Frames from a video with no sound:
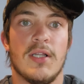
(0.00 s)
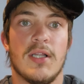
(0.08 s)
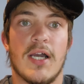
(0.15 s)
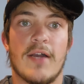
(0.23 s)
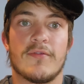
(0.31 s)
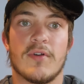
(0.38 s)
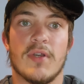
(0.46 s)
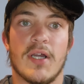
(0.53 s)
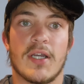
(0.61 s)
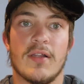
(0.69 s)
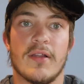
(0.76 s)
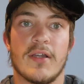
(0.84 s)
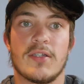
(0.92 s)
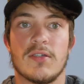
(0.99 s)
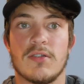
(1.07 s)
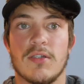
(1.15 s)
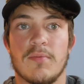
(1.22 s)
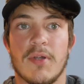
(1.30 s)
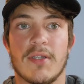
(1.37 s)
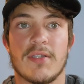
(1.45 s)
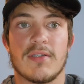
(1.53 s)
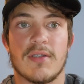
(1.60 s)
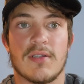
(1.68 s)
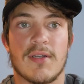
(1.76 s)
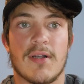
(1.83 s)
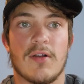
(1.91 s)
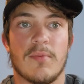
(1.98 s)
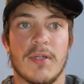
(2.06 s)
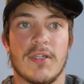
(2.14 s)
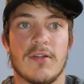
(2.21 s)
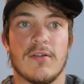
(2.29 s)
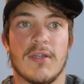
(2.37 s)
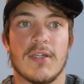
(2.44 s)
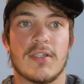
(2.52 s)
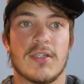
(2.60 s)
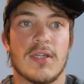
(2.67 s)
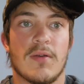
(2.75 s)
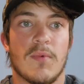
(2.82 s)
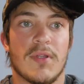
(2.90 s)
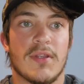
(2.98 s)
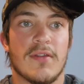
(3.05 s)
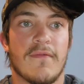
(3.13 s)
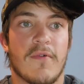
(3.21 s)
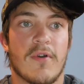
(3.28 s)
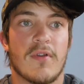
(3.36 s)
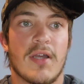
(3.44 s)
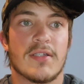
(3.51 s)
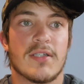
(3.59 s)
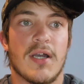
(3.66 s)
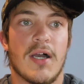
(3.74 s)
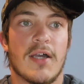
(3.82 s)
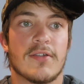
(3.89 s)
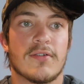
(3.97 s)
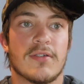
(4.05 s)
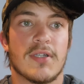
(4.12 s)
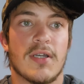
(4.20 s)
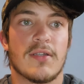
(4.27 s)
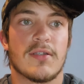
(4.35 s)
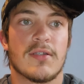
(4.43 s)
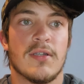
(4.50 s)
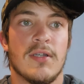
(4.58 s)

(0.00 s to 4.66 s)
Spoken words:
After inoculation, she places the sterile petri dish with the fertilized oocytes